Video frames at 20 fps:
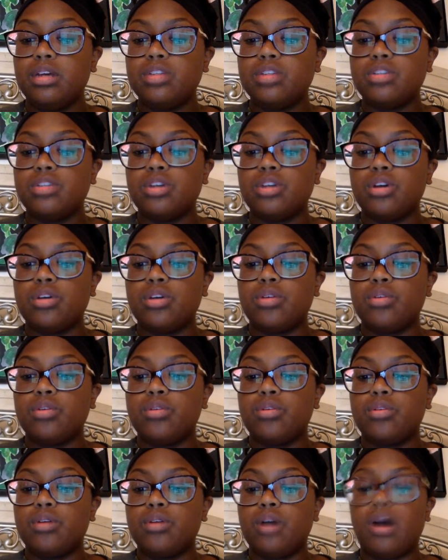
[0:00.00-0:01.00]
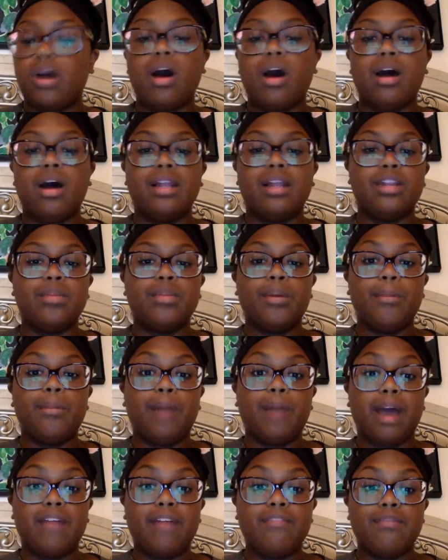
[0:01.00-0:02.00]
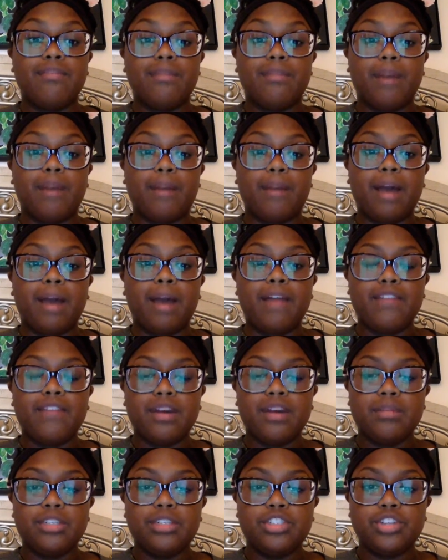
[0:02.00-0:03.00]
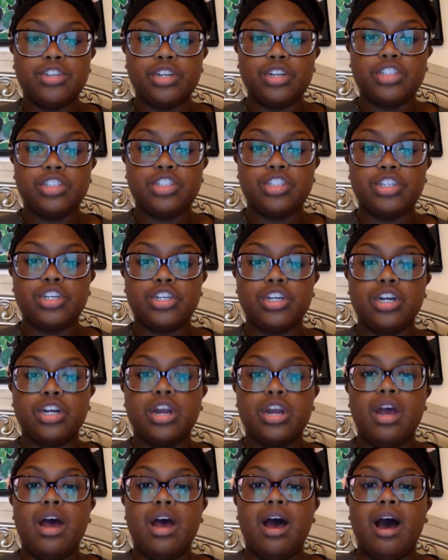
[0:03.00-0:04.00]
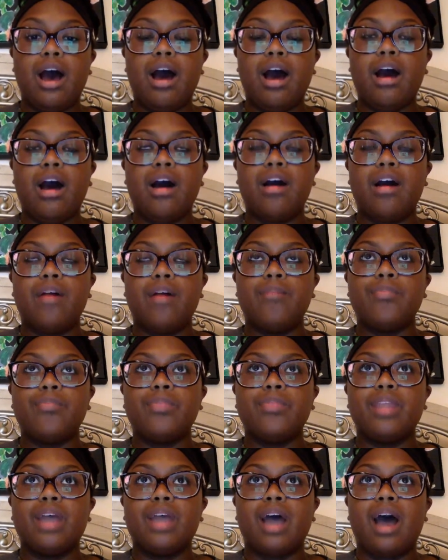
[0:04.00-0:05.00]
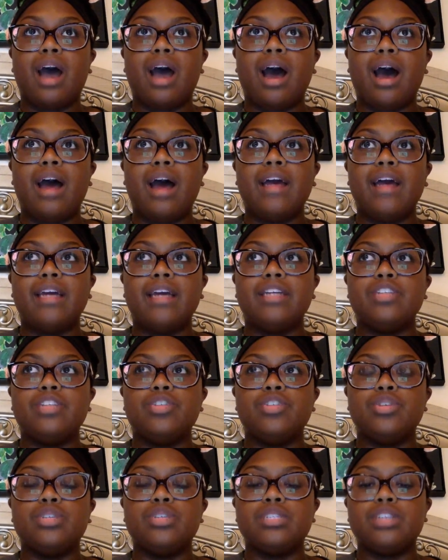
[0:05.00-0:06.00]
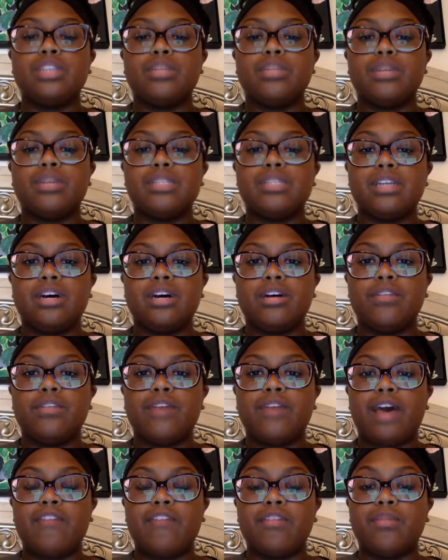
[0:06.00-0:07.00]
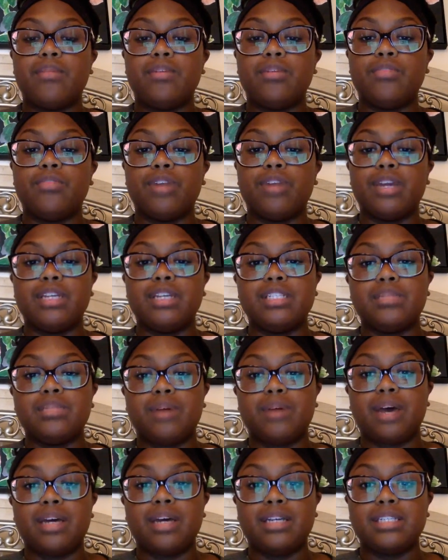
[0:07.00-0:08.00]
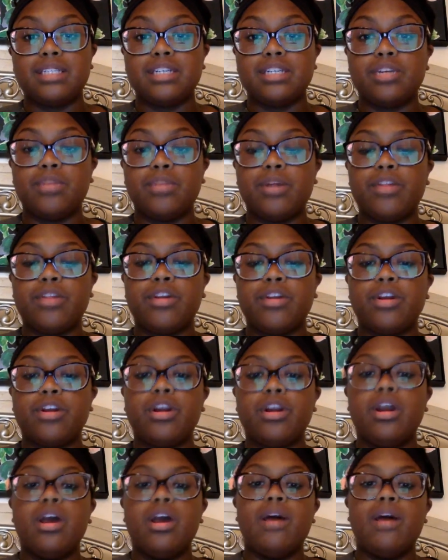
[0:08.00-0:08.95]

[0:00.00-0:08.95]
so a little bit about my family structure. Um, I do consider myself having been raised by a single mother.